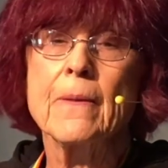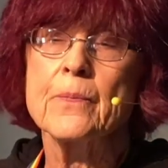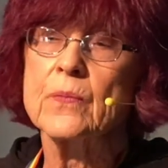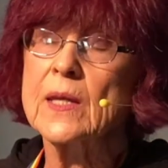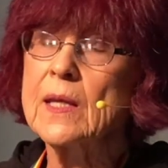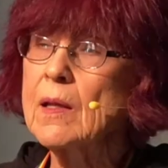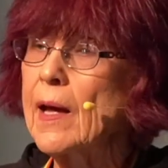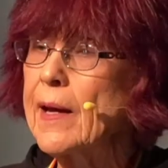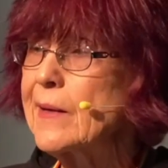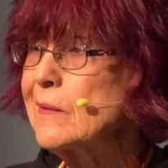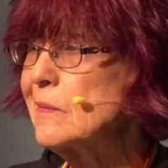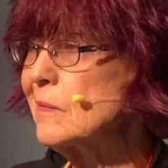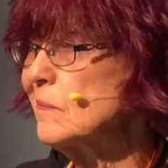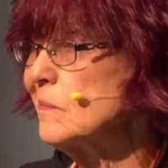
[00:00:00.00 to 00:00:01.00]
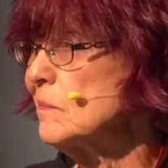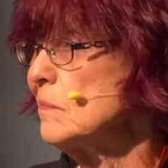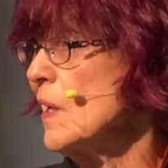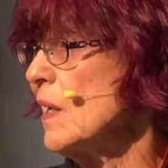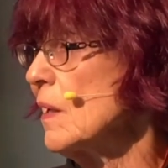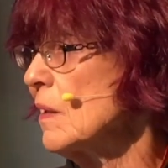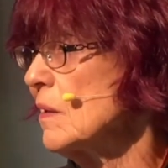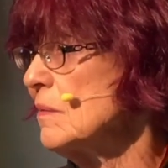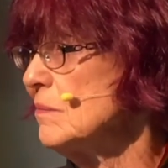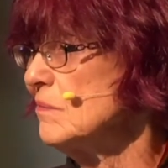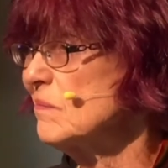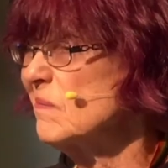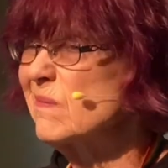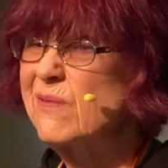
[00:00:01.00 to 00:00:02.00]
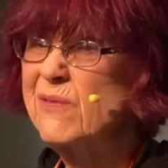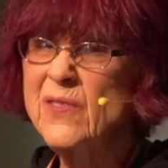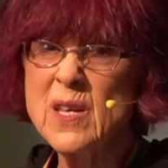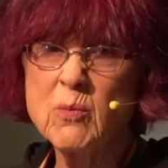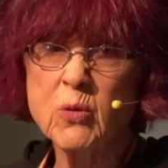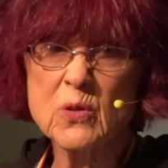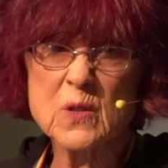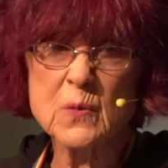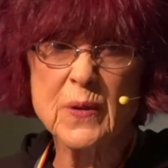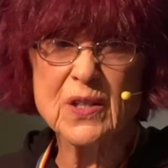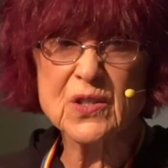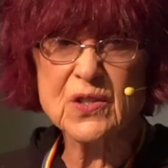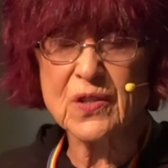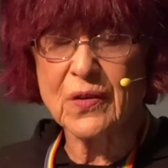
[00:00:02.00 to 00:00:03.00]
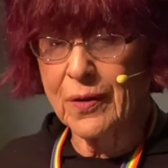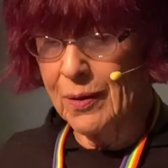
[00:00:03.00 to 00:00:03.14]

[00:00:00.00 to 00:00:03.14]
Eli had made a feeble speech to them,